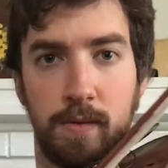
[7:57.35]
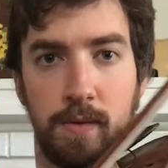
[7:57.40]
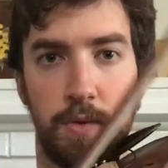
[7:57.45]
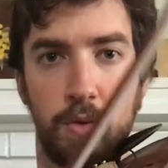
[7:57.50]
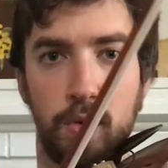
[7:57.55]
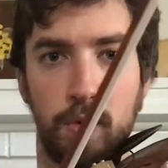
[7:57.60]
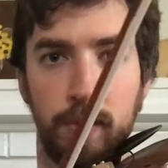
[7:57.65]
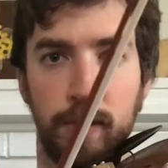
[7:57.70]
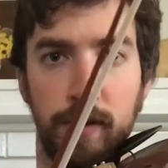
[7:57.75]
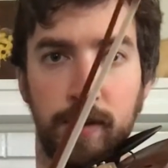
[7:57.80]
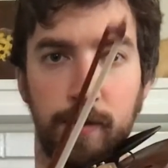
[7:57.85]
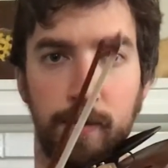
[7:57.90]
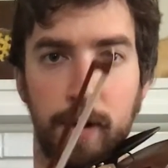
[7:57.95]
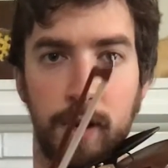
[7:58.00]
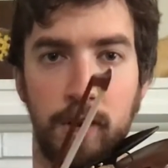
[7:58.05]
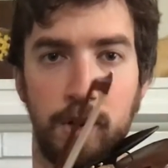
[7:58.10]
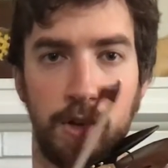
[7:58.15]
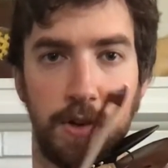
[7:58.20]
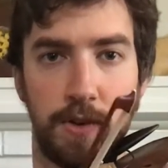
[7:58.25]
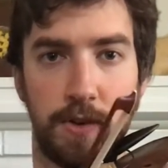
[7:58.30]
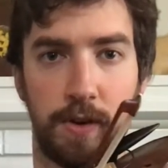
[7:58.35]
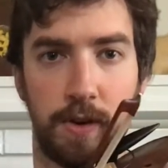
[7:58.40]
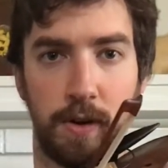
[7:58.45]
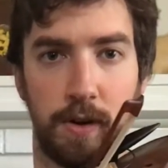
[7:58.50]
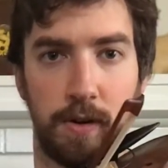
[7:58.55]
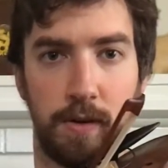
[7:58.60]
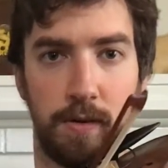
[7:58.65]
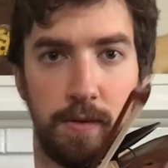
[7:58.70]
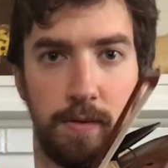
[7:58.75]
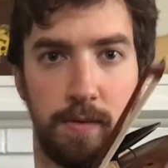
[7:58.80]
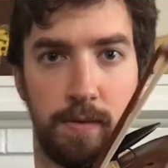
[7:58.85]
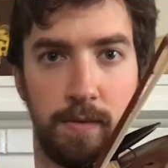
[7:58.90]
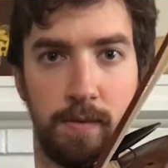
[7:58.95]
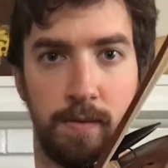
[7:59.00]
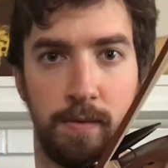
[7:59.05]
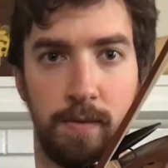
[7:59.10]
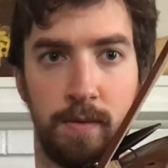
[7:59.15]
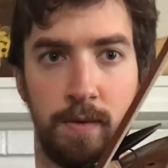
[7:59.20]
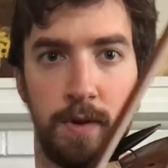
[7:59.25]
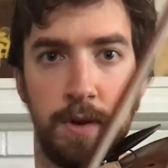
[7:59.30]
or this register,
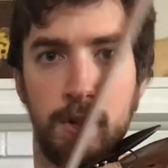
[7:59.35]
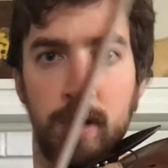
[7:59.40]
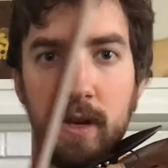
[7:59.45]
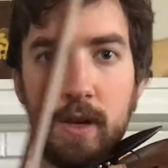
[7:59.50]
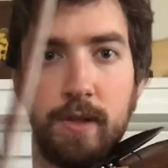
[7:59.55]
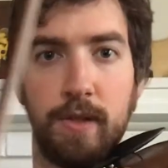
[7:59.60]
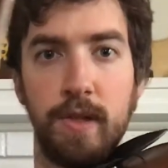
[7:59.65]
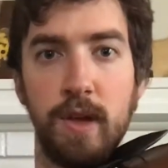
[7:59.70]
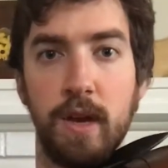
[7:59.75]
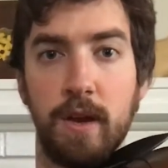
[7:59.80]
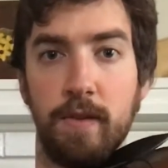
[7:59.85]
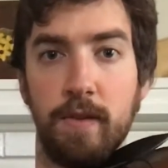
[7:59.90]
think